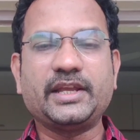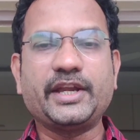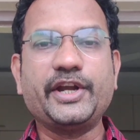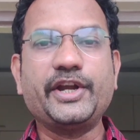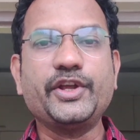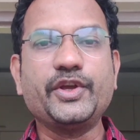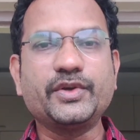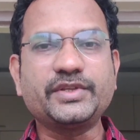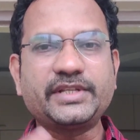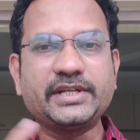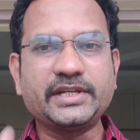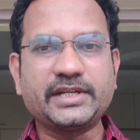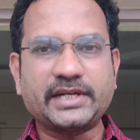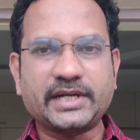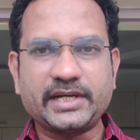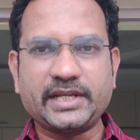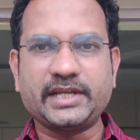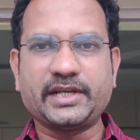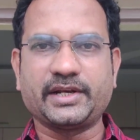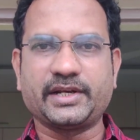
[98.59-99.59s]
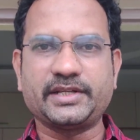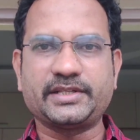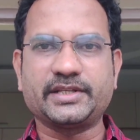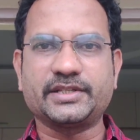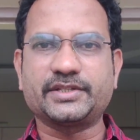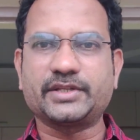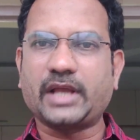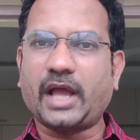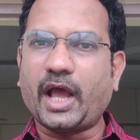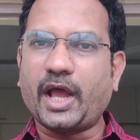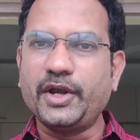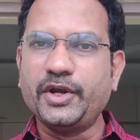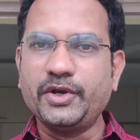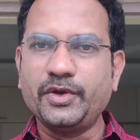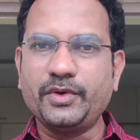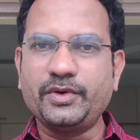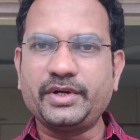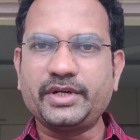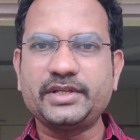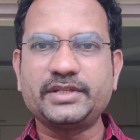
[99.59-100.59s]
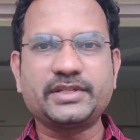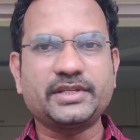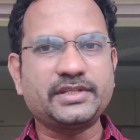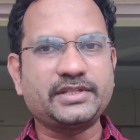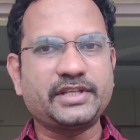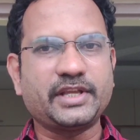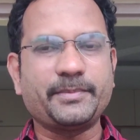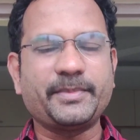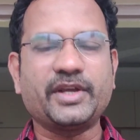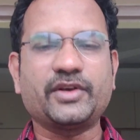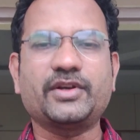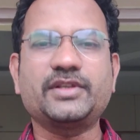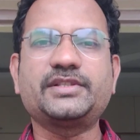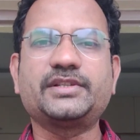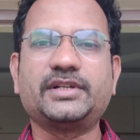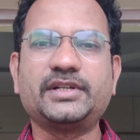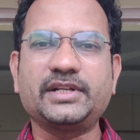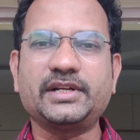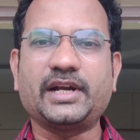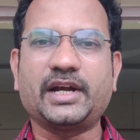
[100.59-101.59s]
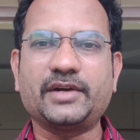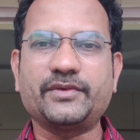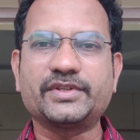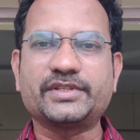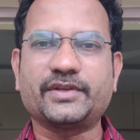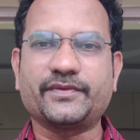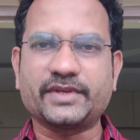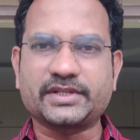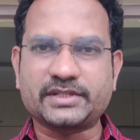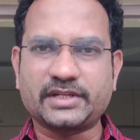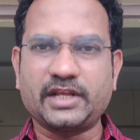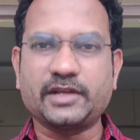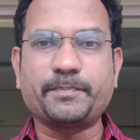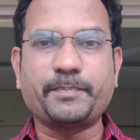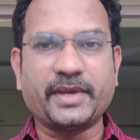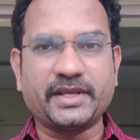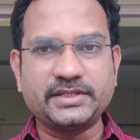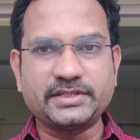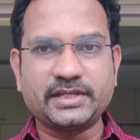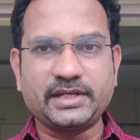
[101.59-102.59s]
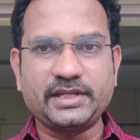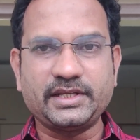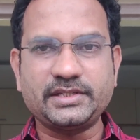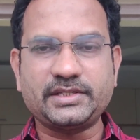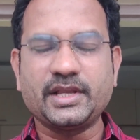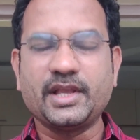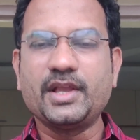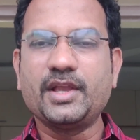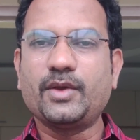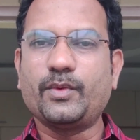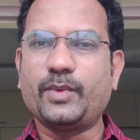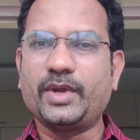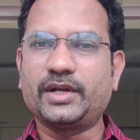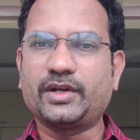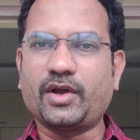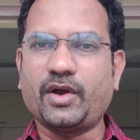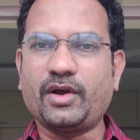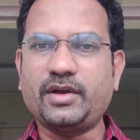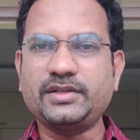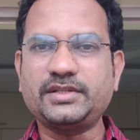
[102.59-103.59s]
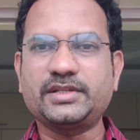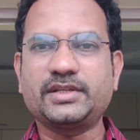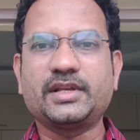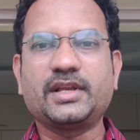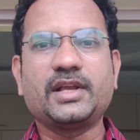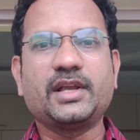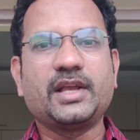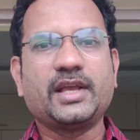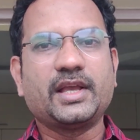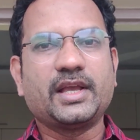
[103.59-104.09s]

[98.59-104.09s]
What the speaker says: Idiosyncratic reasons, unknown reasons, they may cause certain adverse effects. Like penicillins will cause